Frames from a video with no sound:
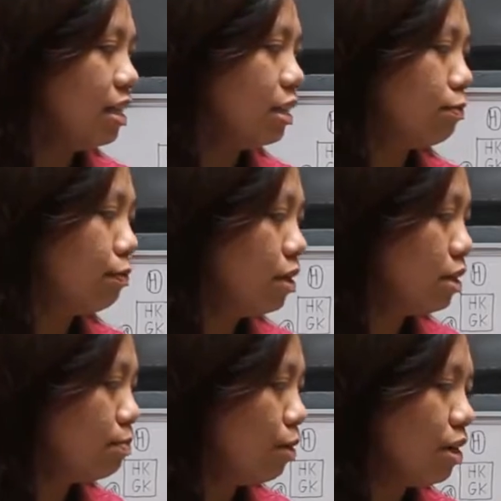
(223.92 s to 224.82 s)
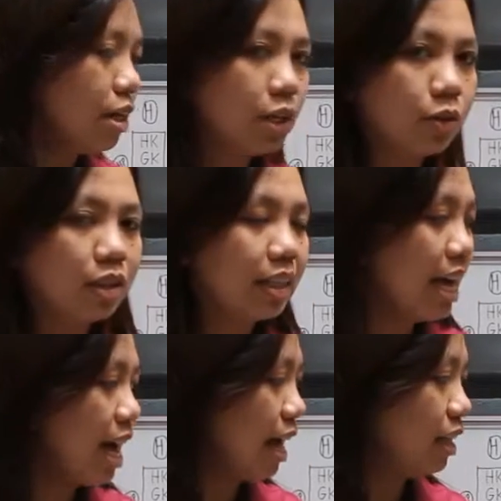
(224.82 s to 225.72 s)
This first molecule,
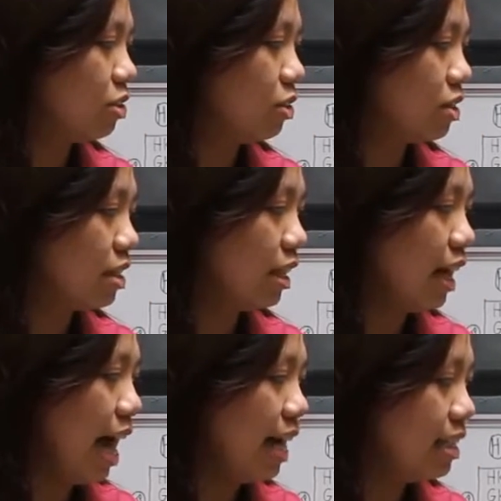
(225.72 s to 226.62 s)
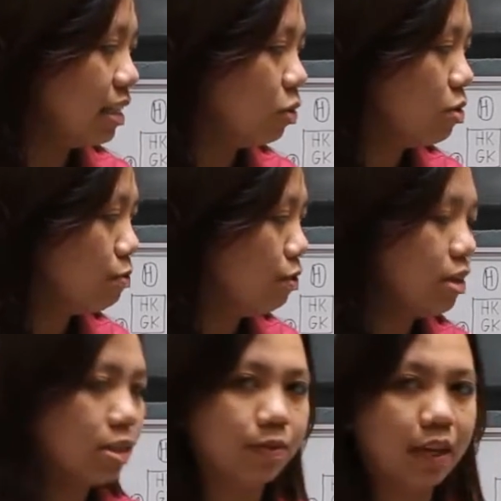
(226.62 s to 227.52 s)
dihydroxyacetone
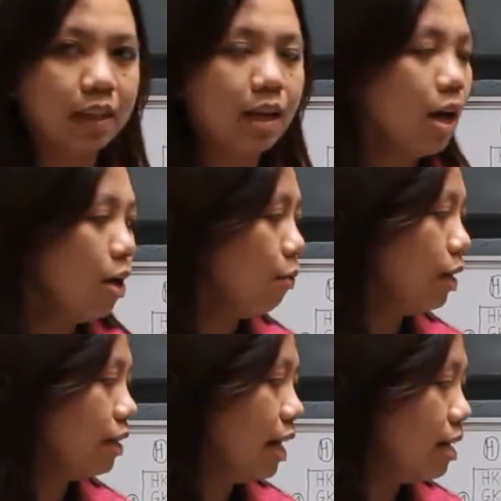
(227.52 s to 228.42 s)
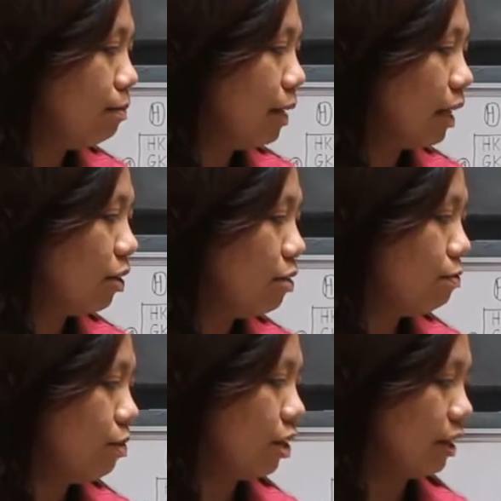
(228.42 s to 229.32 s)
phosphate, will then be
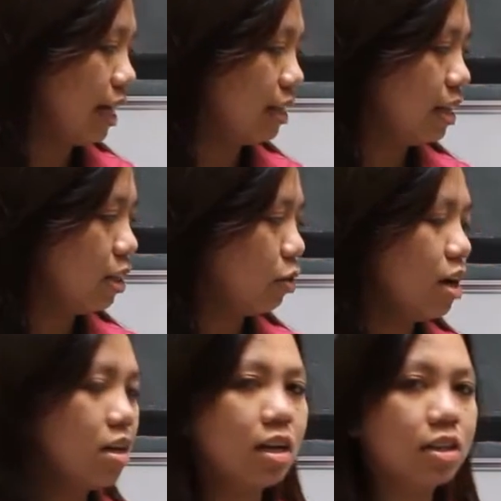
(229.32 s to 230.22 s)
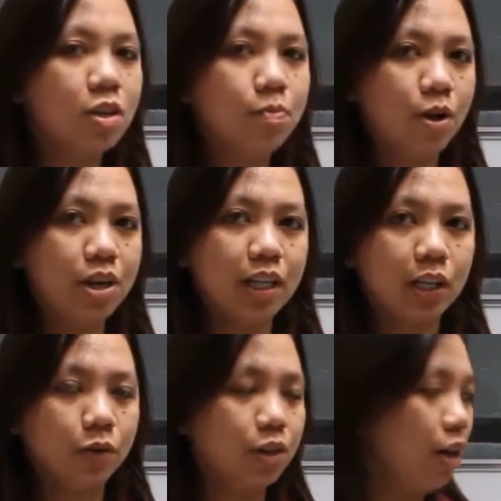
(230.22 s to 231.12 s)
converted into another
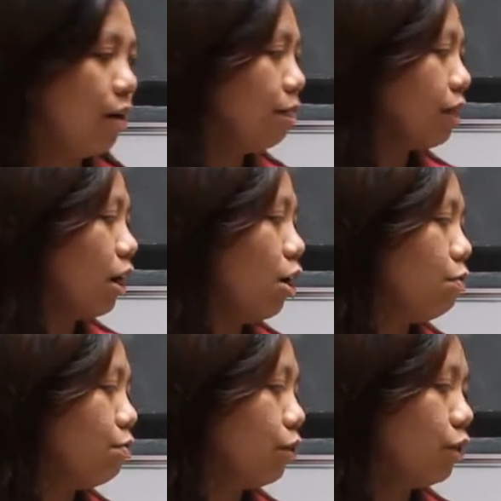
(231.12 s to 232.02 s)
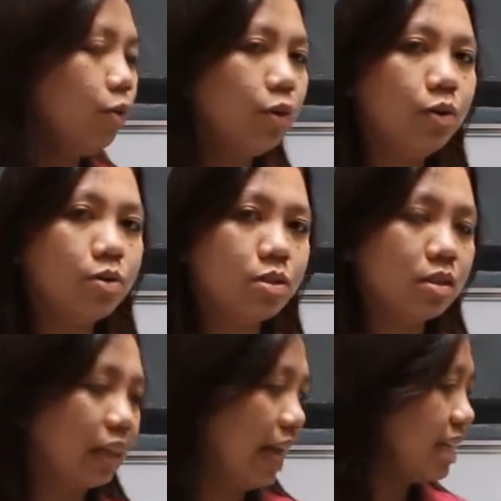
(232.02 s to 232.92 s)
molecule of glucose
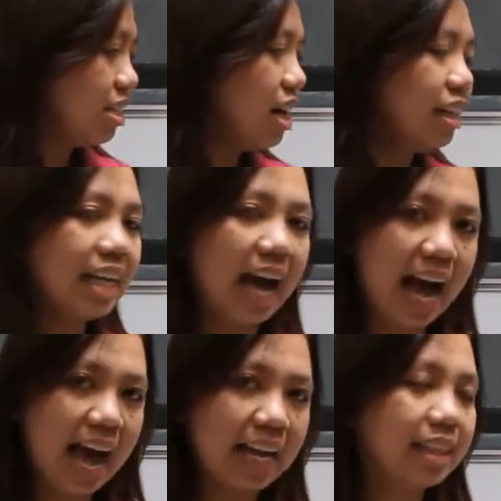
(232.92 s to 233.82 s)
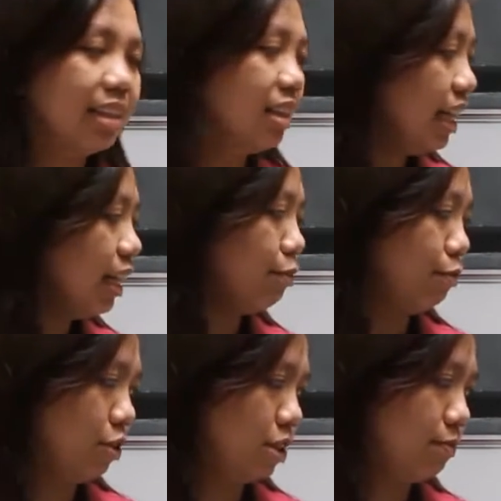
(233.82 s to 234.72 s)
glyceraldehyde
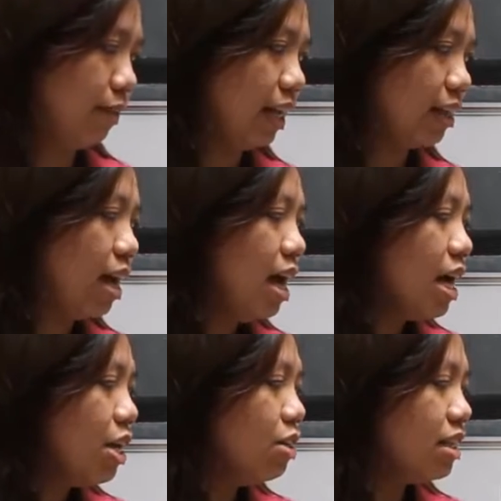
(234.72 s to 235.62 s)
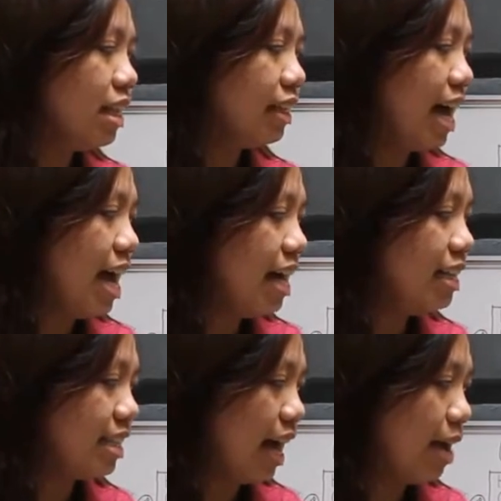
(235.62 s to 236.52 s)
3-phosphate using the
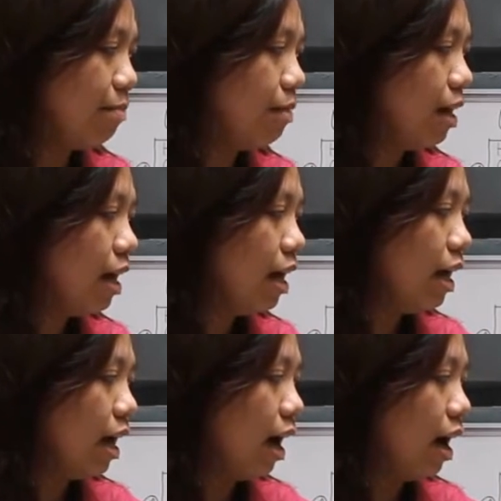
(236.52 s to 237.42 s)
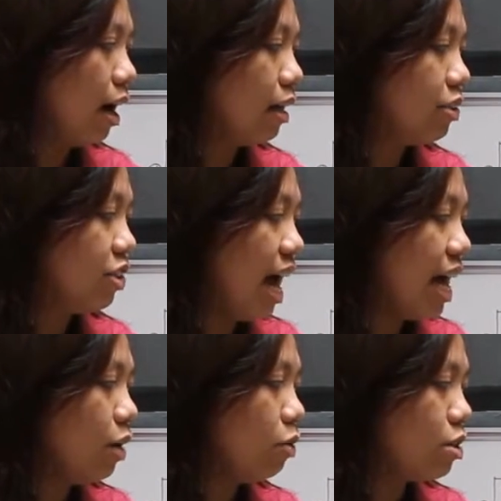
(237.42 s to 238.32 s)
enzyme
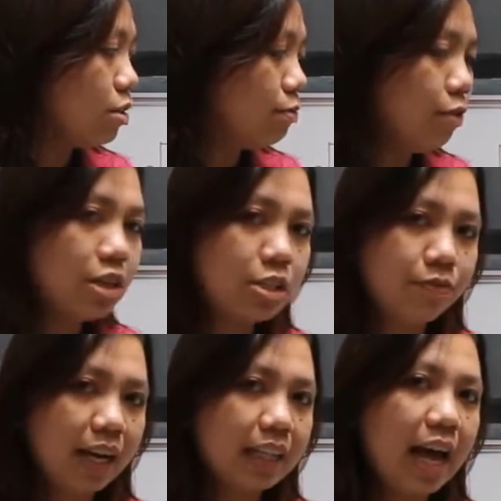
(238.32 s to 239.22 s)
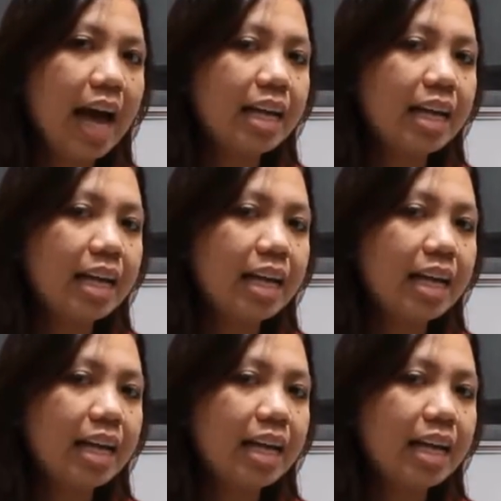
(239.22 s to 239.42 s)
triose phosphate